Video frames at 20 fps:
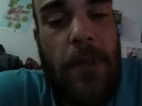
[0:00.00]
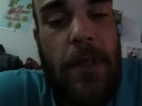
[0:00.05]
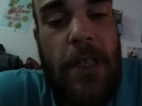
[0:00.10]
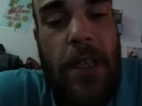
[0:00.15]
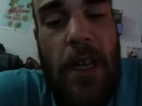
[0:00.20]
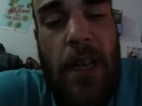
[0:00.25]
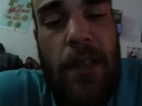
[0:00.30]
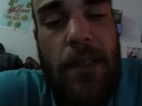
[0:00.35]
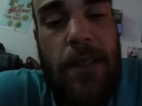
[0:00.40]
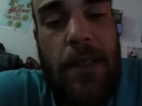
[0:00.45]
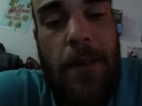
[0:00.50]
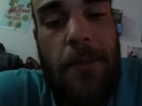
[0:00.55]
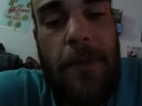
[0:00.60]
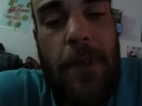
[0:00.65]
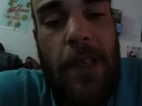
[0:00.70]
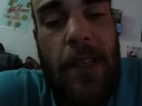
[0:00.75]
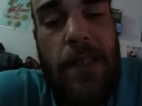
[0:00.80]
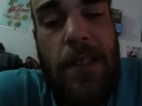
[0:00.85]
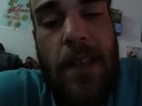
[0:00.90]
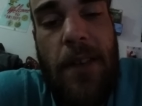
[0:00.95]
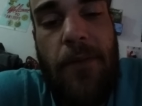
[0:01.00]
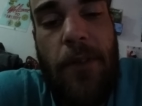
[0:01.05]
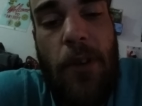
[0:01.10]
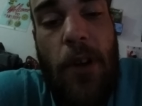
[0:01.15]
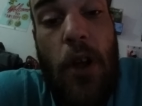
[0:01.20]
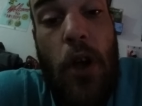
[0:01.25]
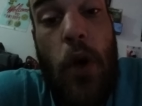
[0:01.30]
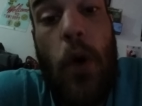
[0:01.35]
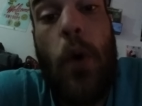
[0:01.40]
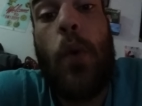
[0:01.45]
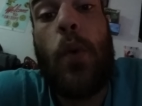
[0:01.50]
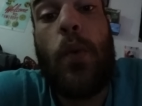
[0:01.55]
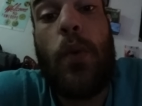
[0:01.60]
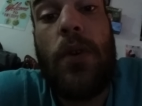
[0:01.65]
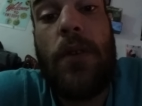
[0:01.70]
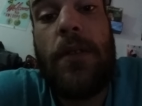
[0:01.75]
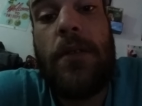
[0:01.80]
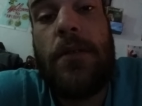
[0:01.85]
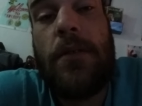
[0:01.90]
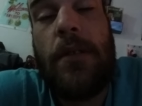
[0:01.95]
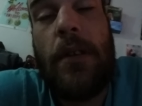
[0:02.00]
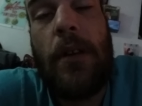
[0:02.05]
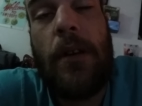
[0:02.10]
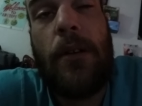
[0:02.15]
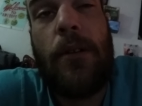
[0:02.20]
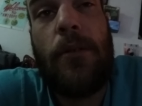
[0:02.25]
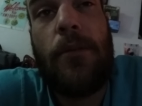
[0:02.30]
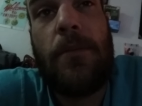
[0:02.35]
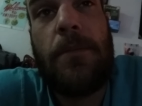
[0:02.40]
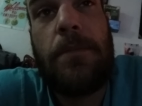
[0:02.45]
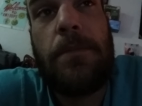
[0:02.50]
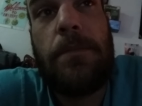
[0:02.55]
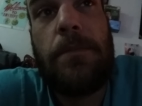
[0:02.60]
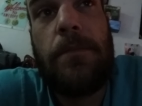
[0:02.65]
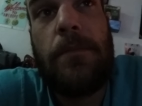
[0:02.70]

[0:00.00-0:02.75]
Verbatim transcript: It's not something he's ever owned, so